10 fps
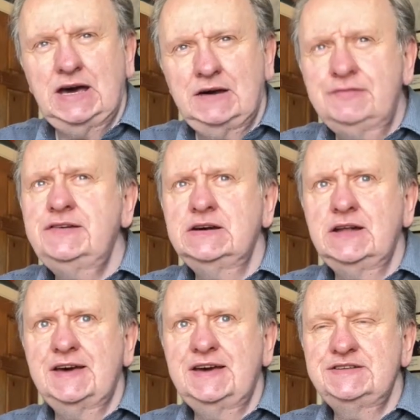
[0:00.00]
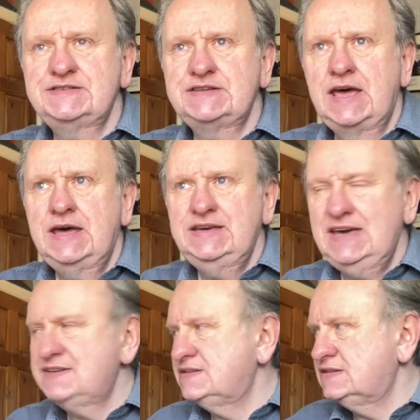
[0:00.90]
I feel like it's,
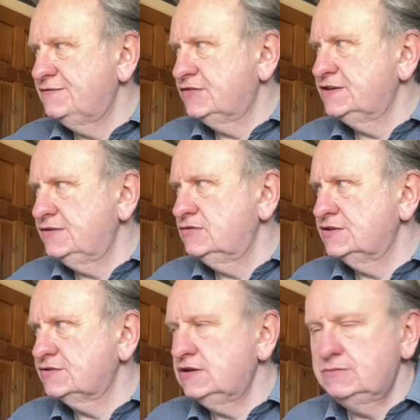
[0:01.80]
yes, it's in front of you in the screen,